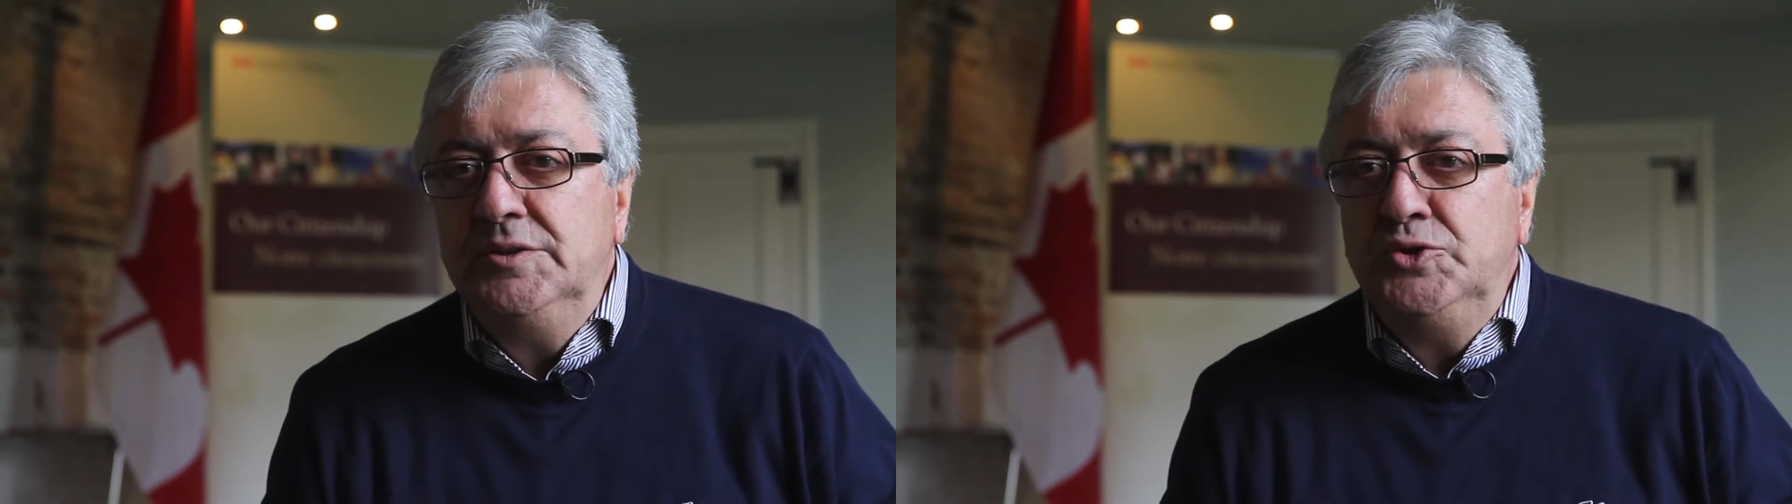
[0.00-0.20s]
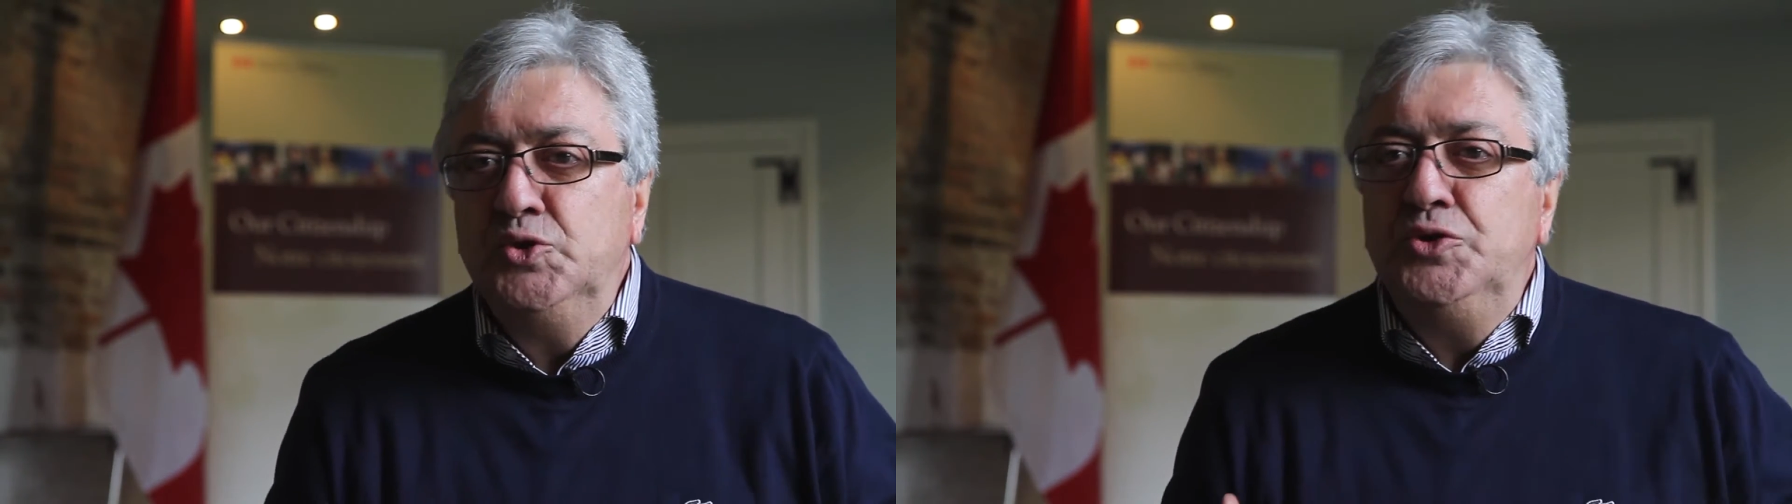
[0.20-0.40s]

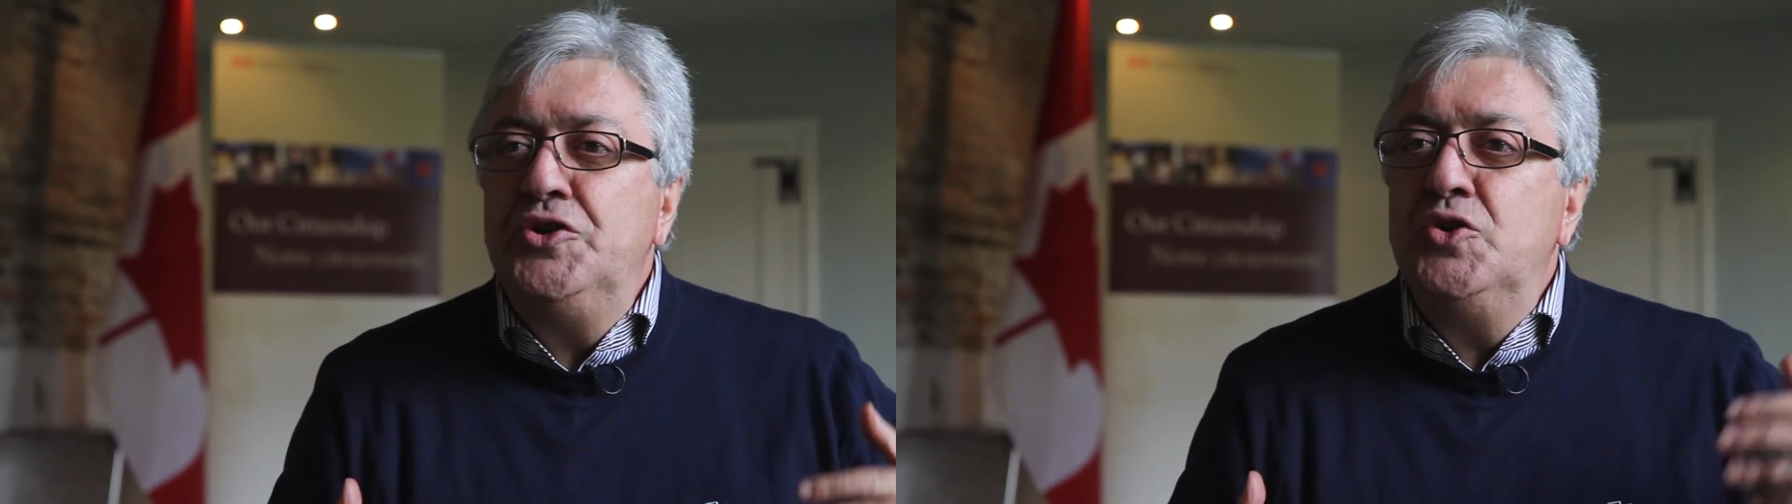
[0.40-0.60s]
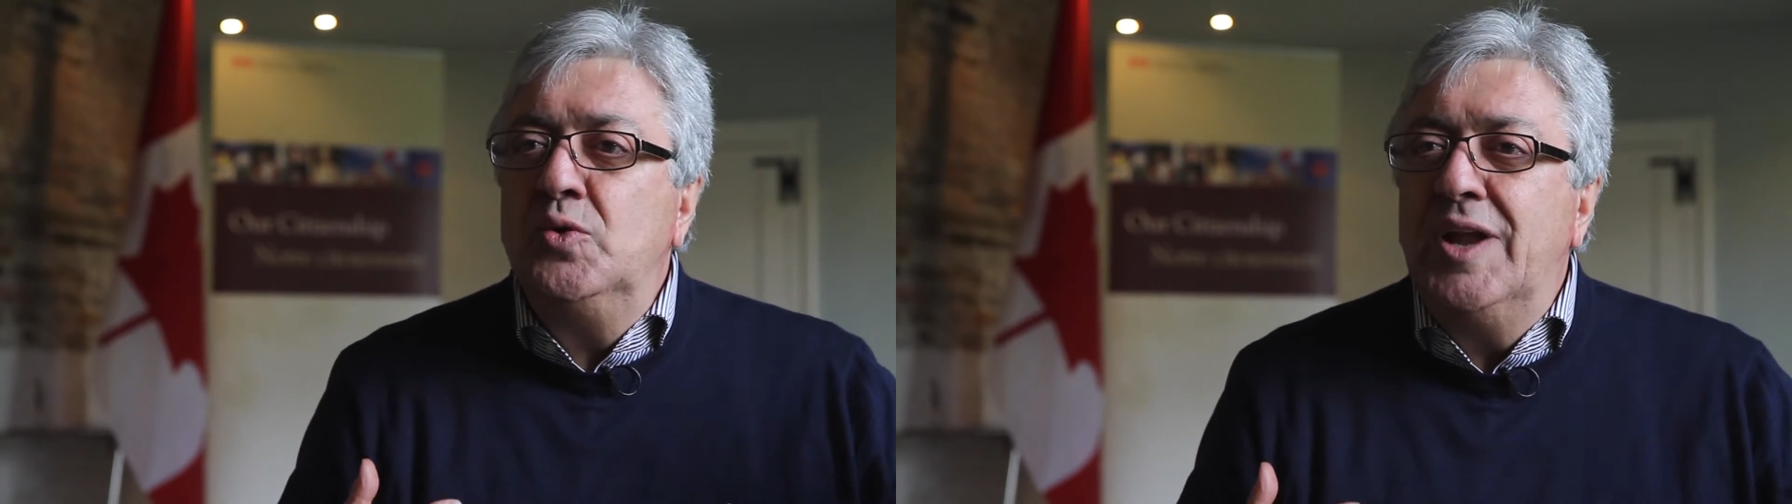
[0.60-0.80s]
to the
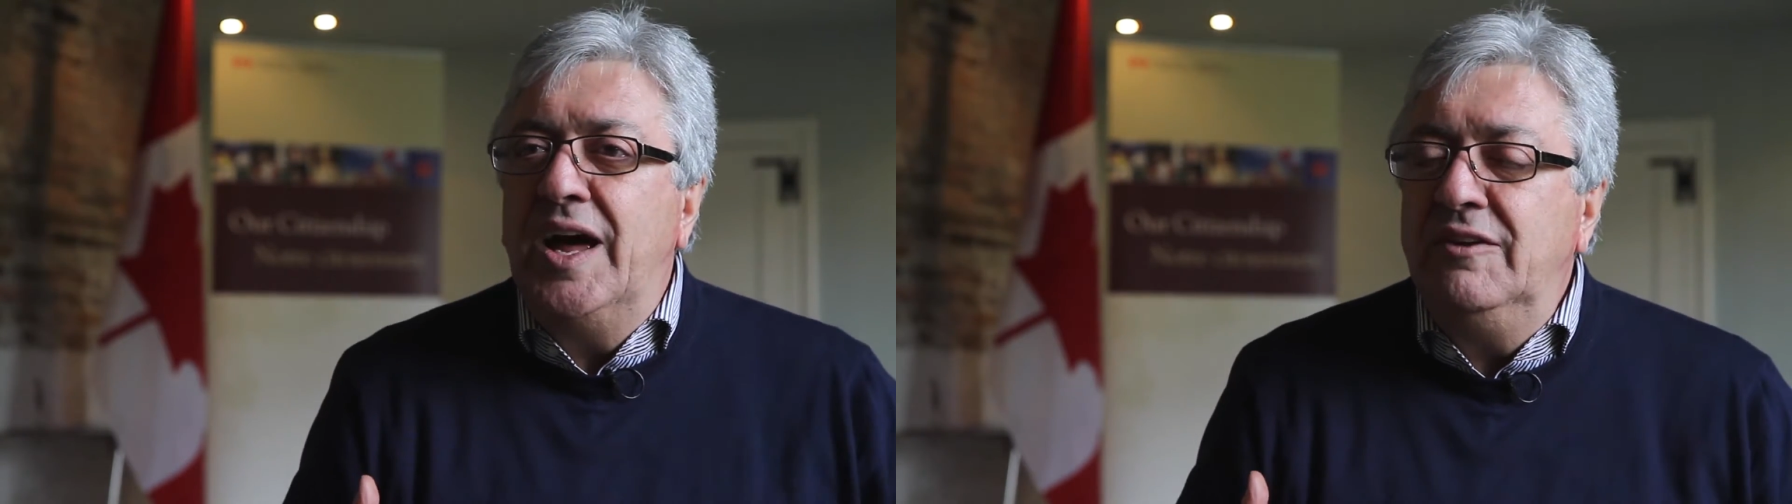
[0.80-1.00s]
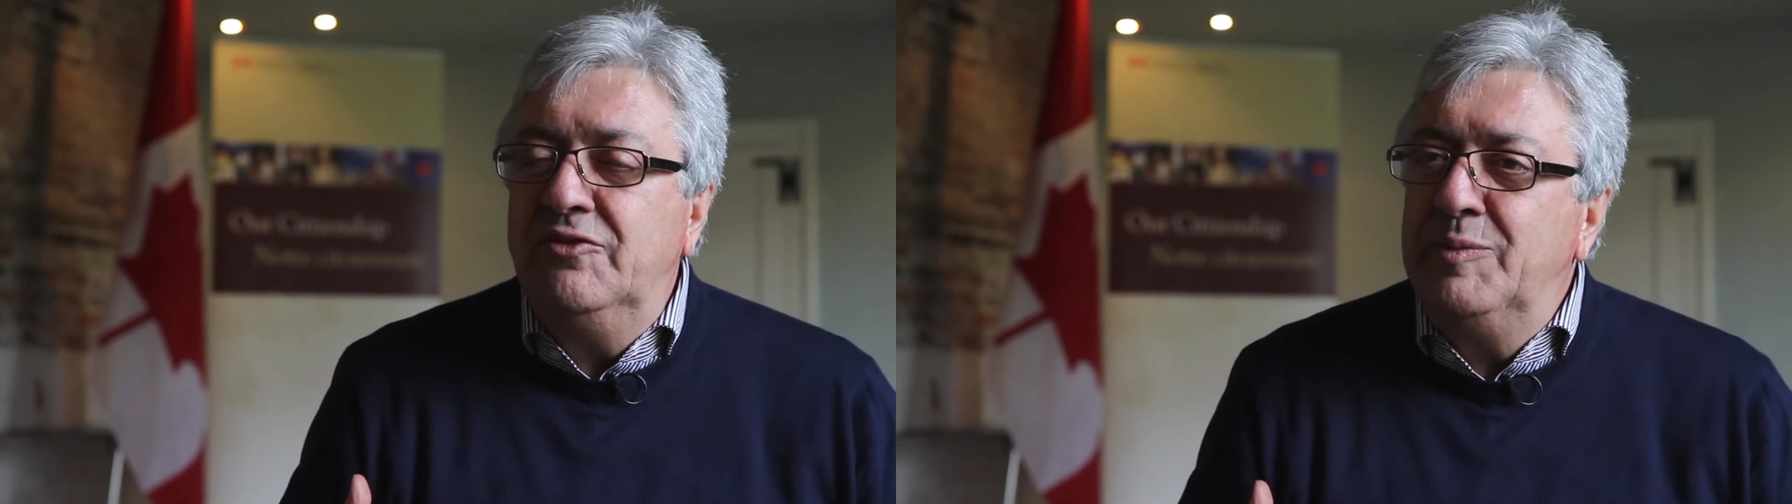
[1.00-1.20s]
new life,